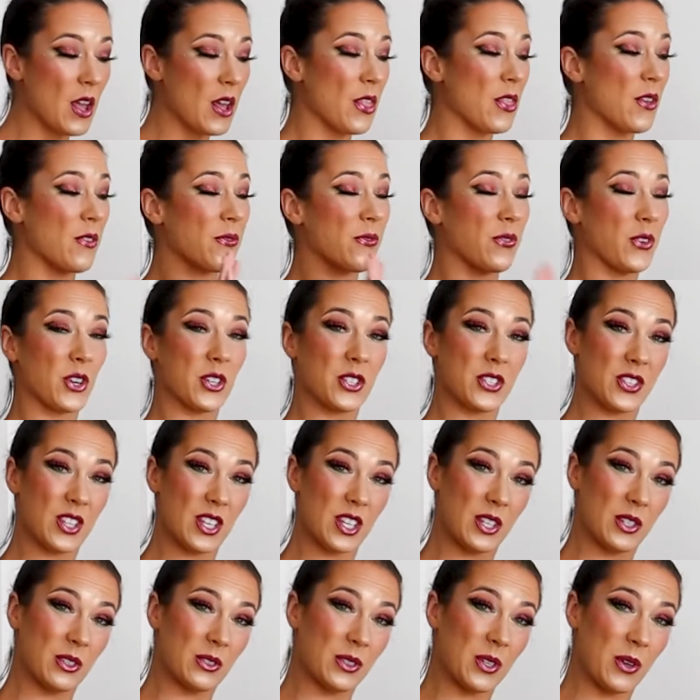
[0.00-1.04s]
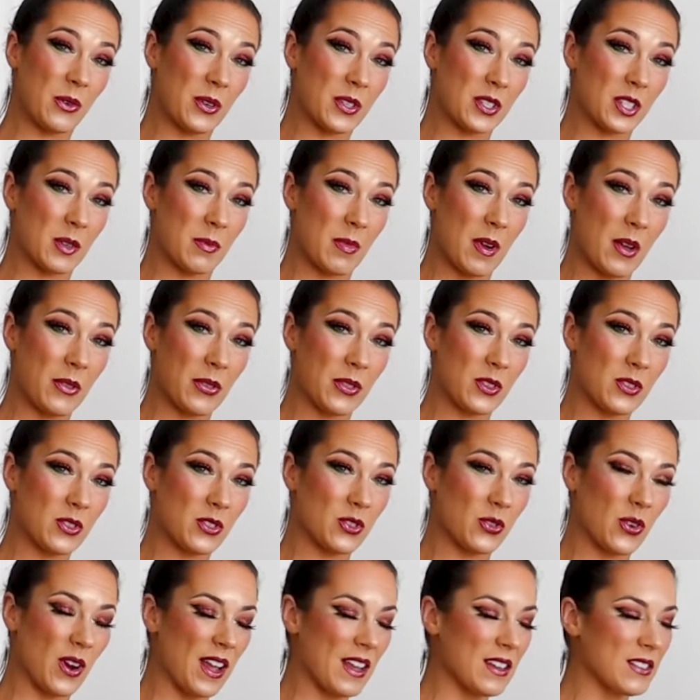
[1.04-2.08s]
The first thing you'll notice about this
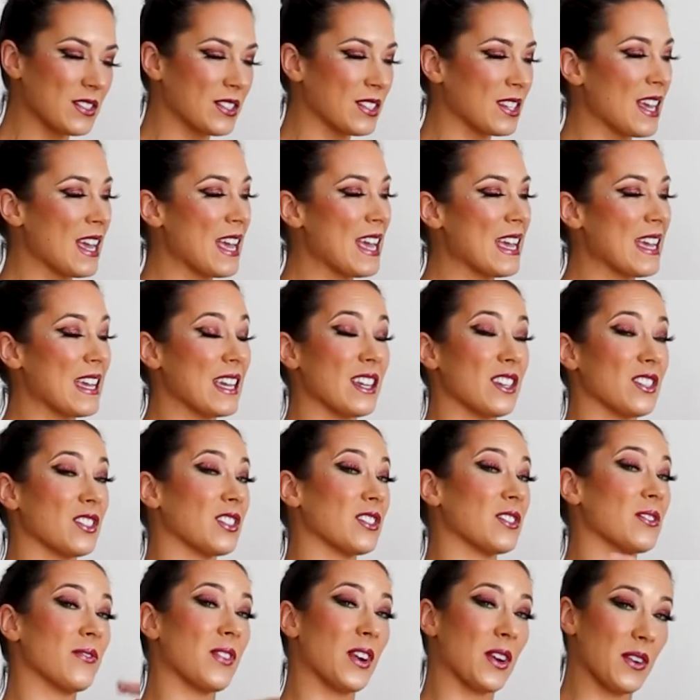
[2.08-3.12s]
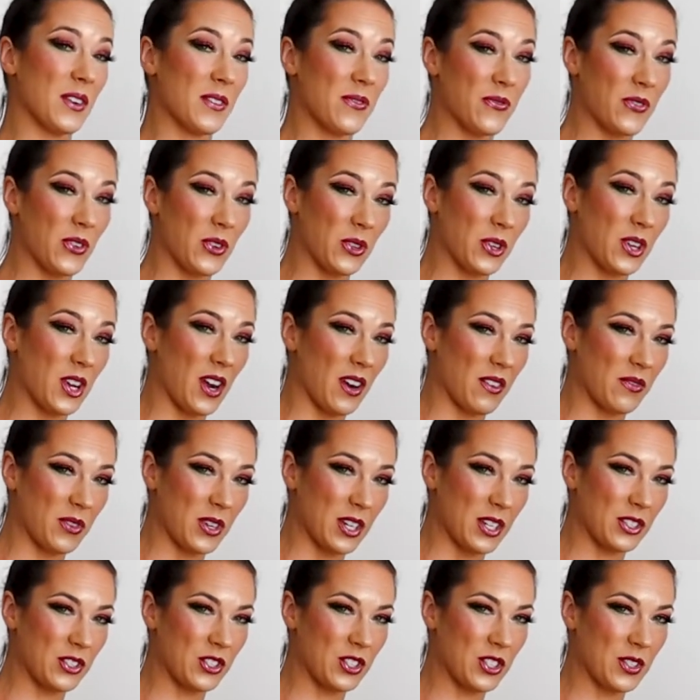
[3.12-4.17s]
dress is it's very full
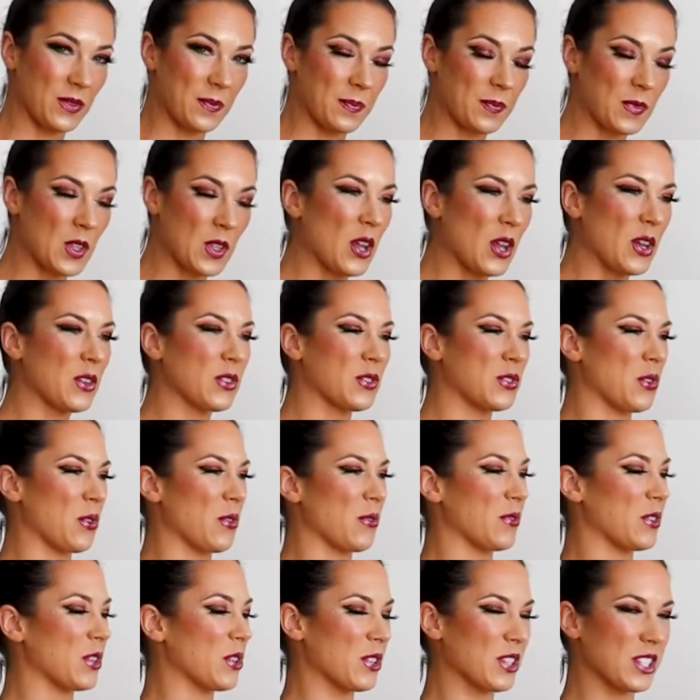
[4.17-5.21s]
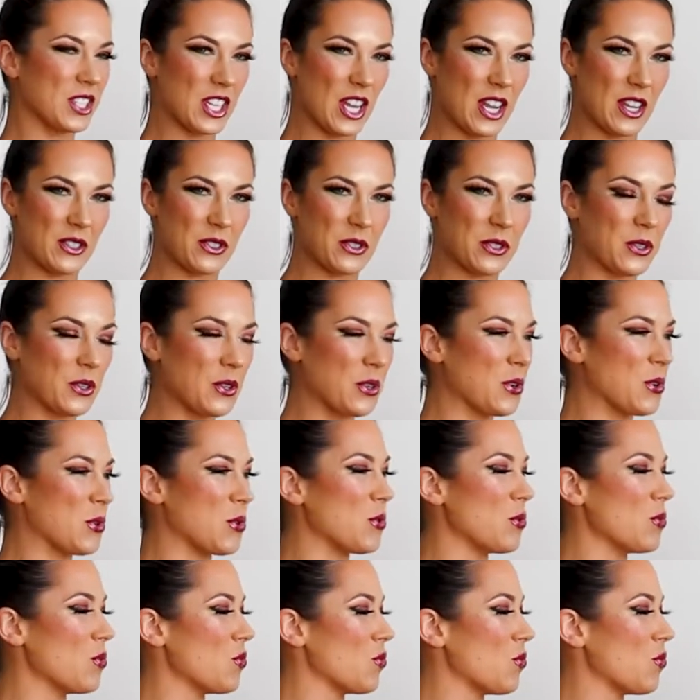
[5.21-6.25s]
coverage. So if you're a dancer
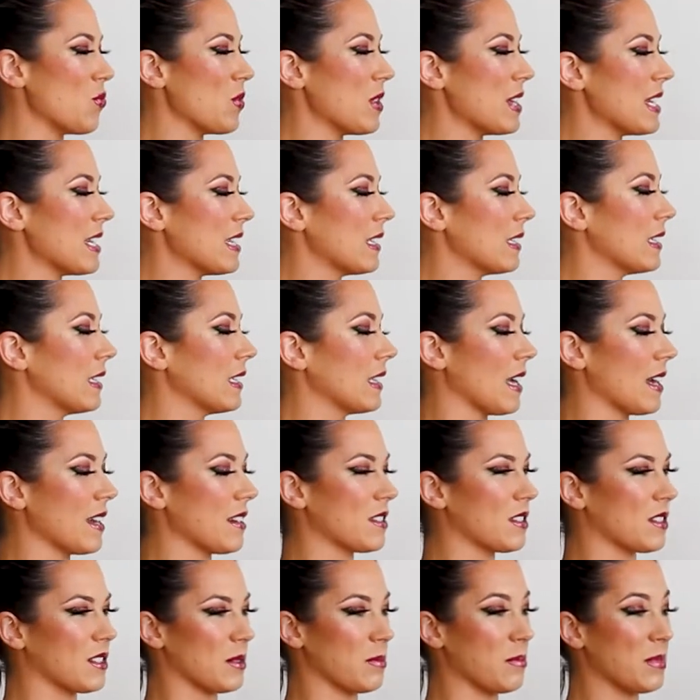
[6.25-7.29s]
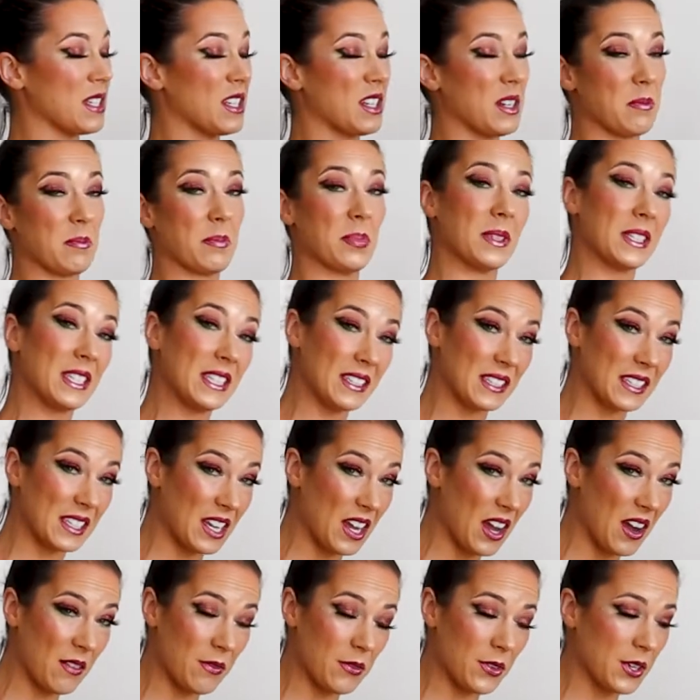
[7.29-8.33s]
who really likes to be completely
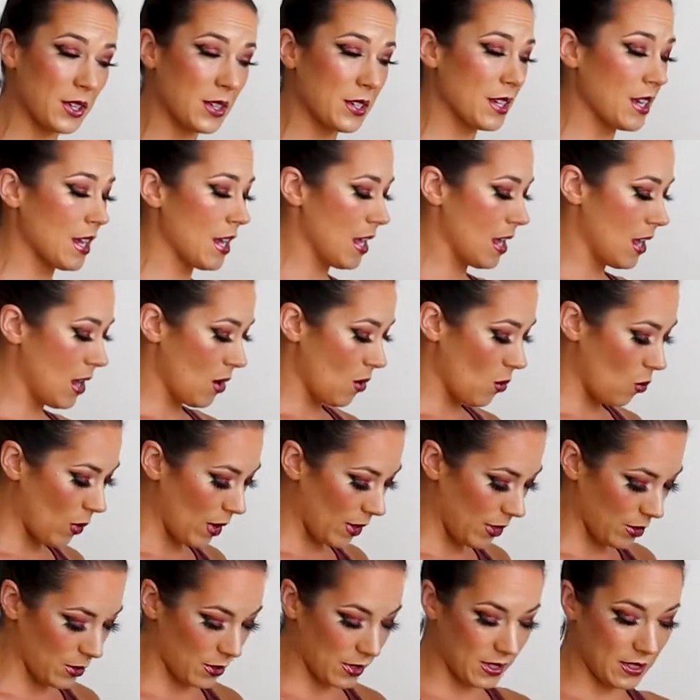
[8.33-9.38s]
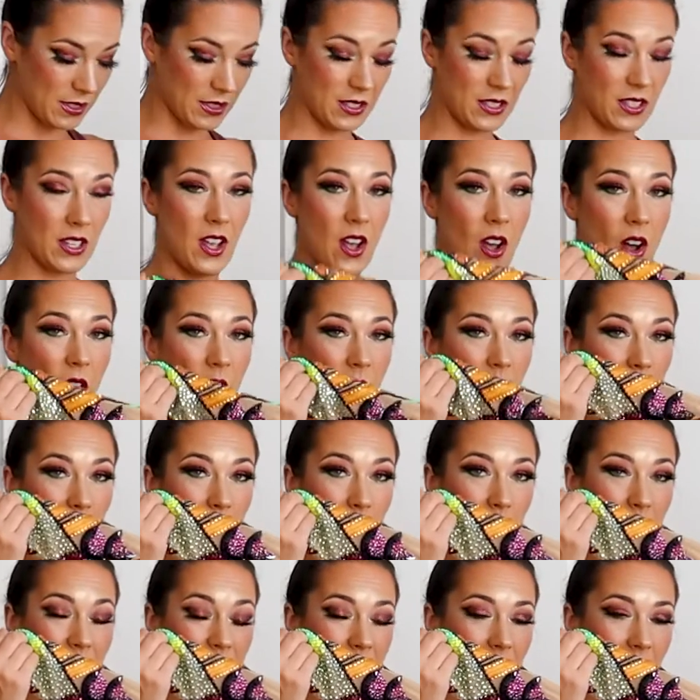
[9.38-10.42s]
covered, whether it's all the
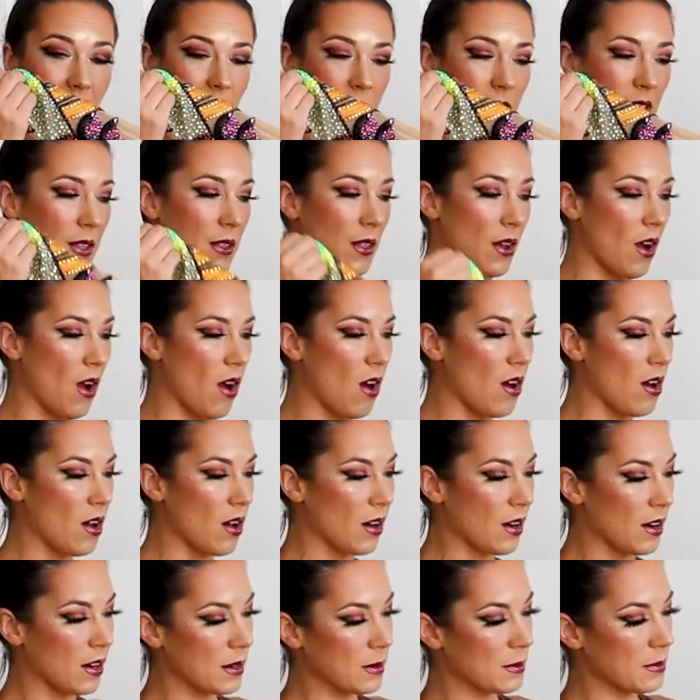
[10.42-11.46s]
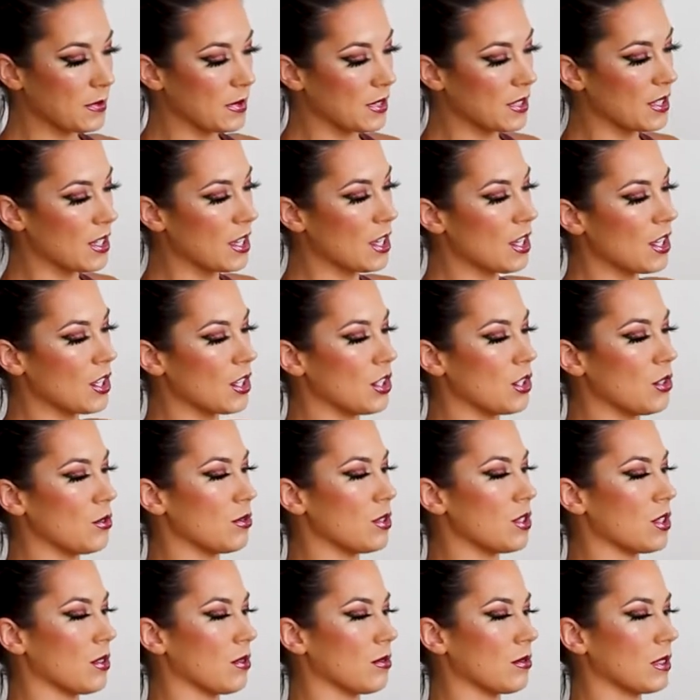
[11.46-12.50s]
way down to the arms, you
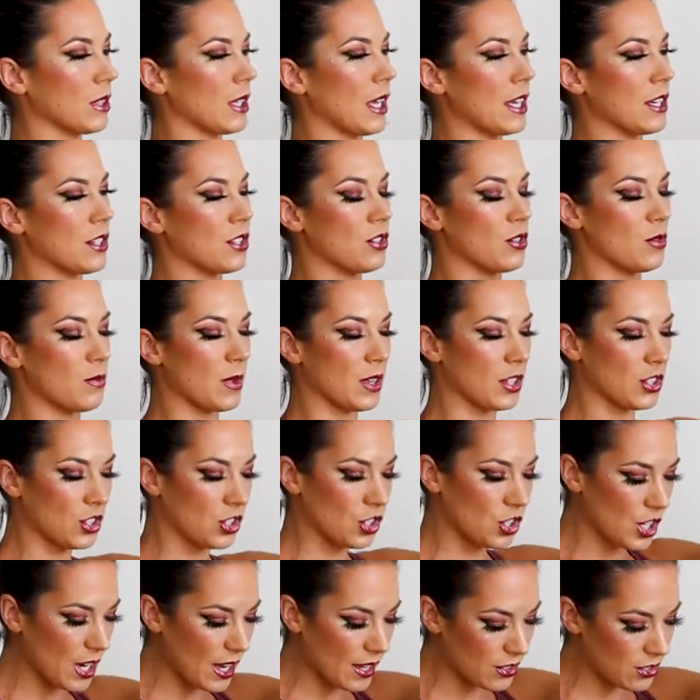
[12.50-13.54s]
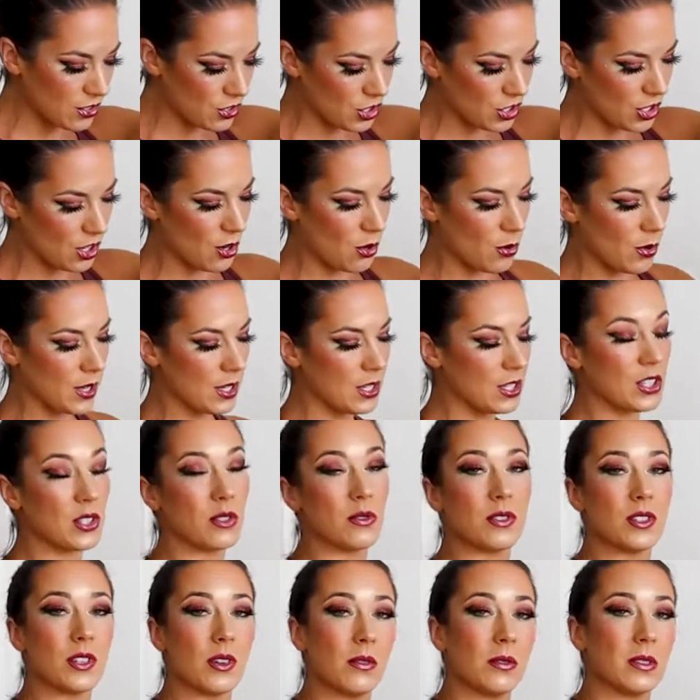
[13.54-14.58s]
don't like too much chest showing, you
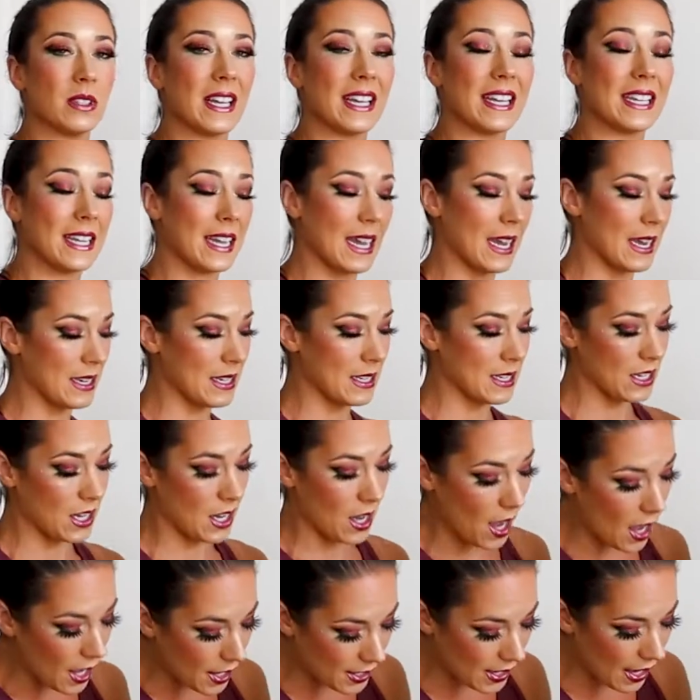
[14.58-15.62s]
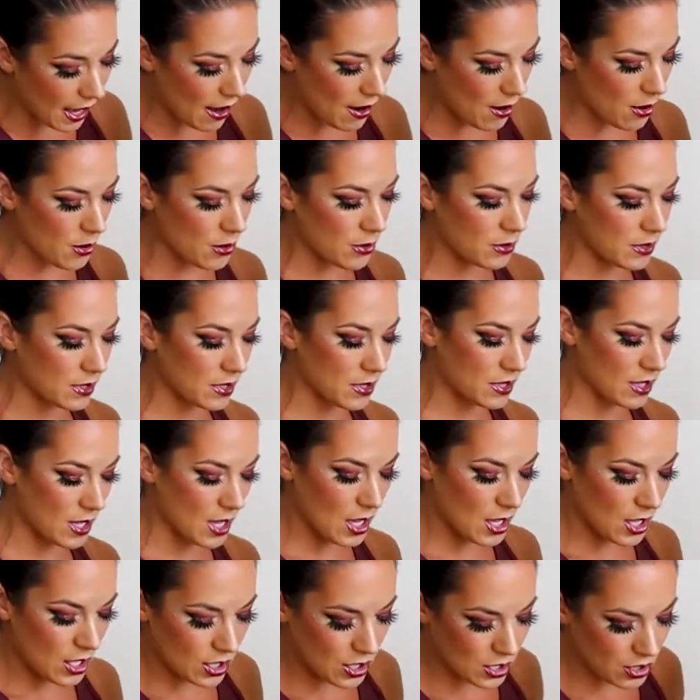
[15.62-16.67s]
don't like any cutouts,
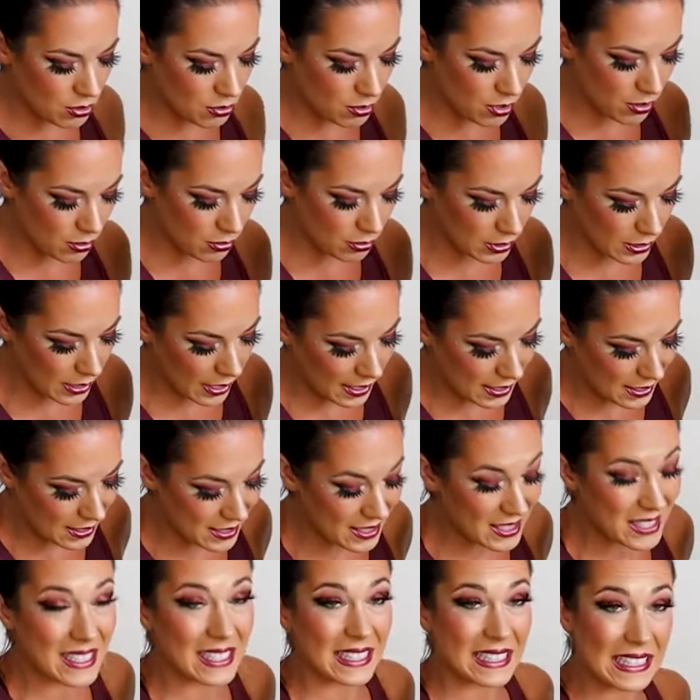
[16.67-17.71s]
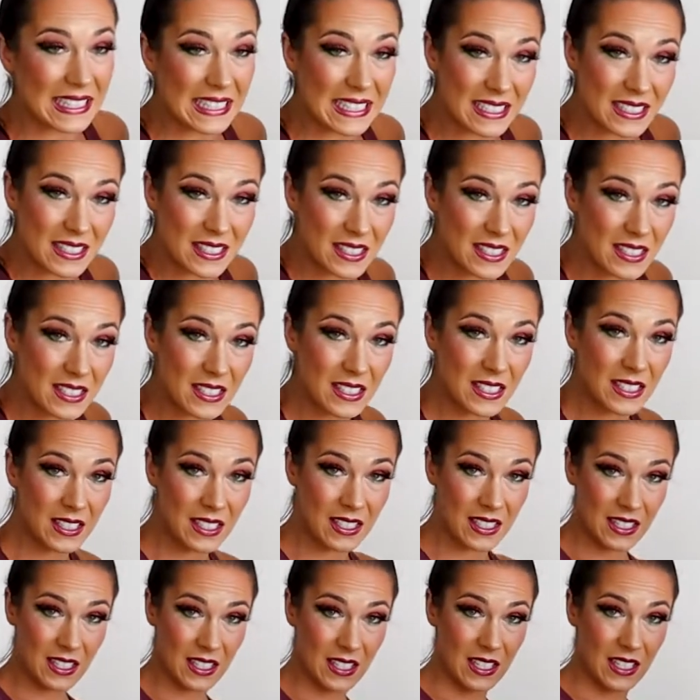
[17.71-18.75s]
you don't like slits
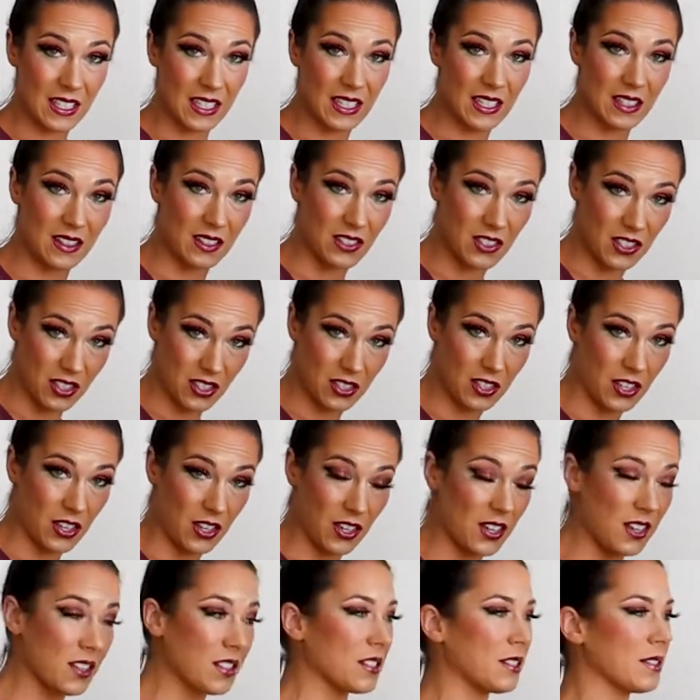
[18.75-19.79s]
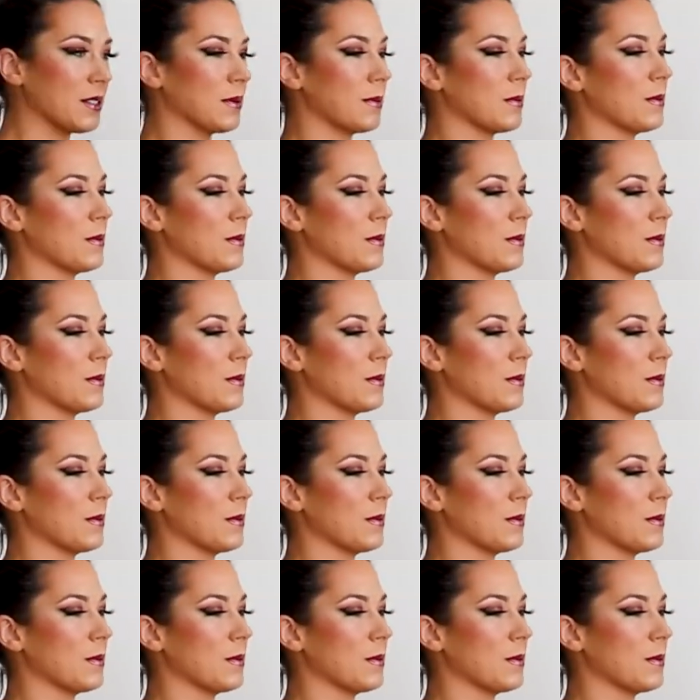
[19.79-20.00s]
in the skirt,